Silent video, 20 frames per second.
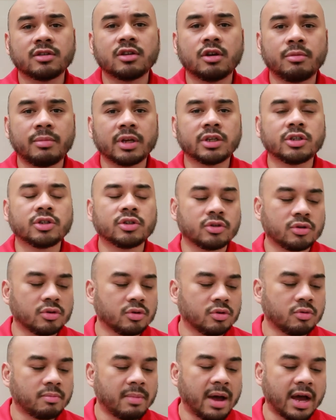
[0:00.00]
so much
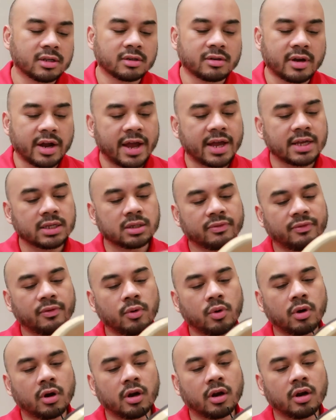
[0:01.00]
to Max Rice
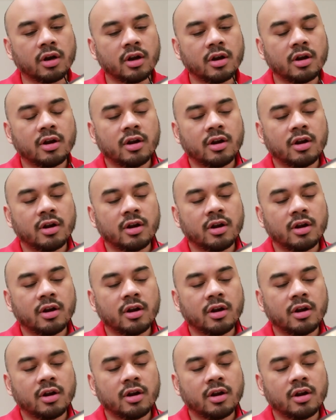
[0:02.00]
for